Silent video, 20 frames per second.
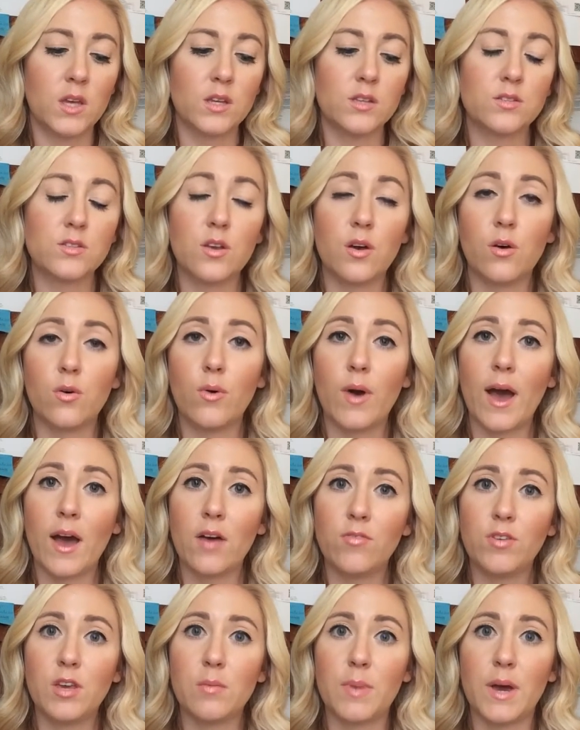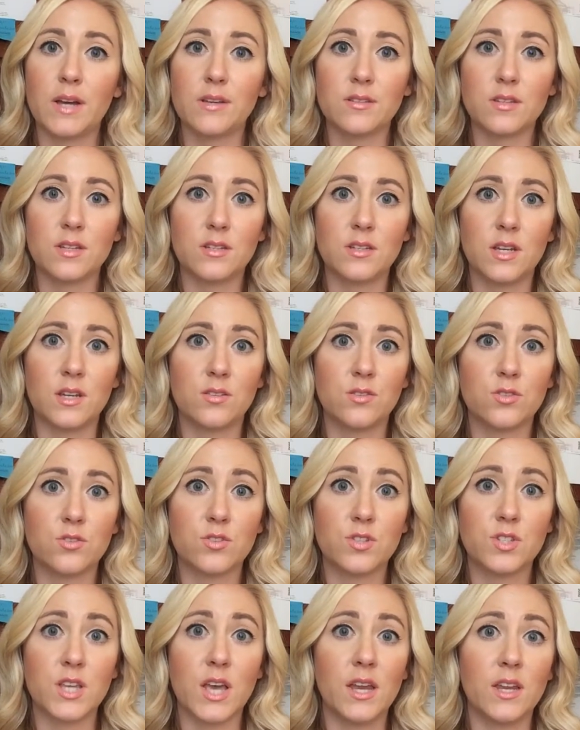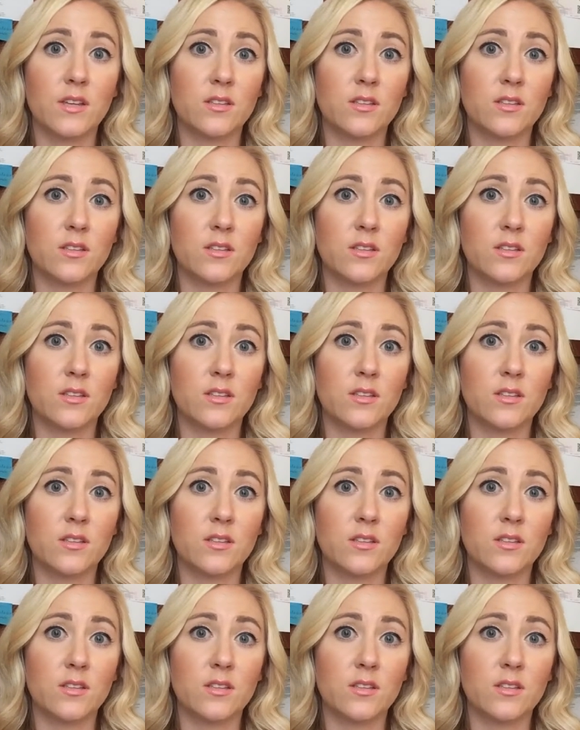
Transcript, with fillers: So having a basket tester set